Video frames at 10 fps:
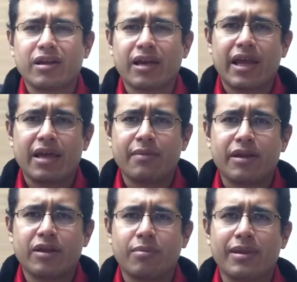going to
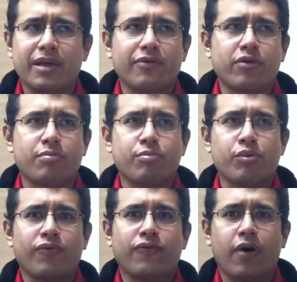email you, I believe, your
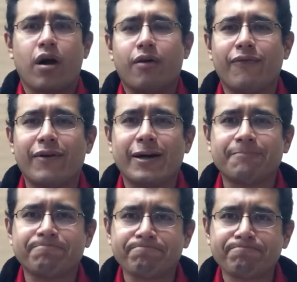proof of
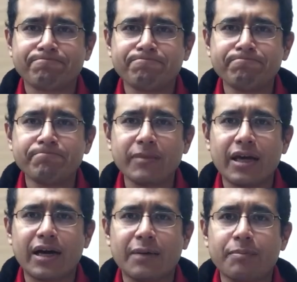
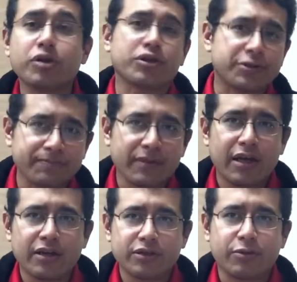purchase.
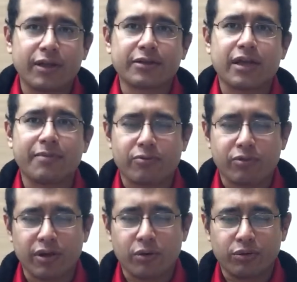So that's going to be
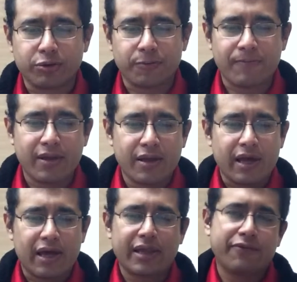really cool. So
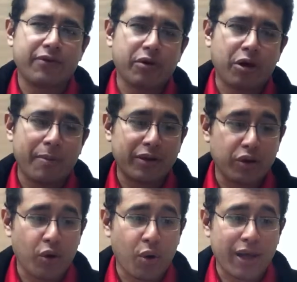I definitely recommend
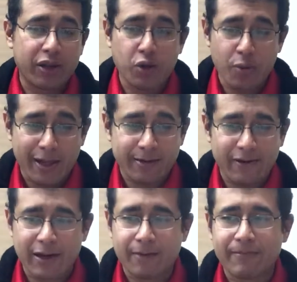to go ahead and do that.
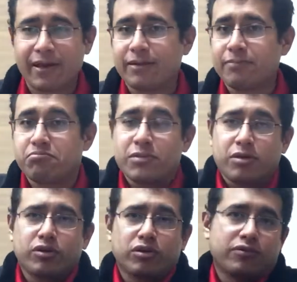And
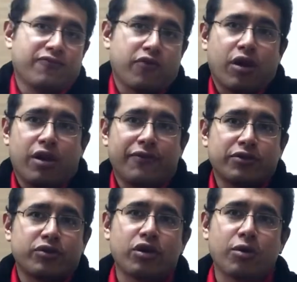just for all of
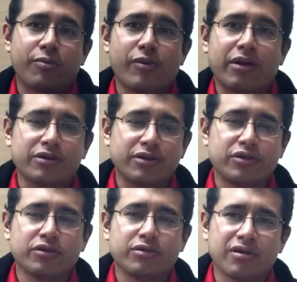us drone operators, it's
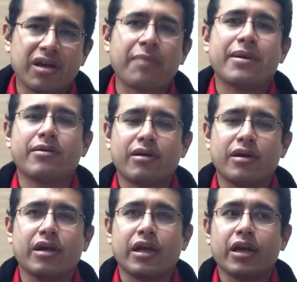just going to
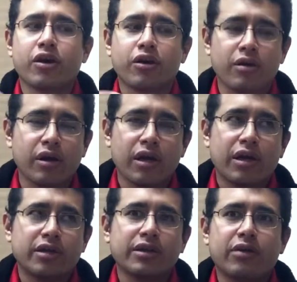be
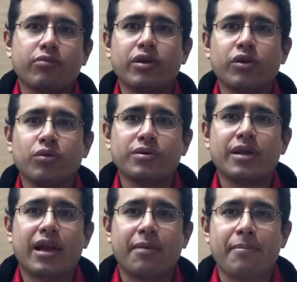it's going to reduce
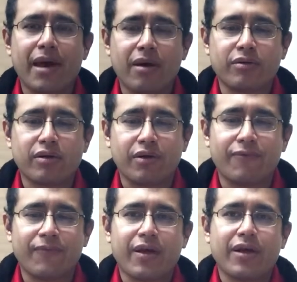that amount of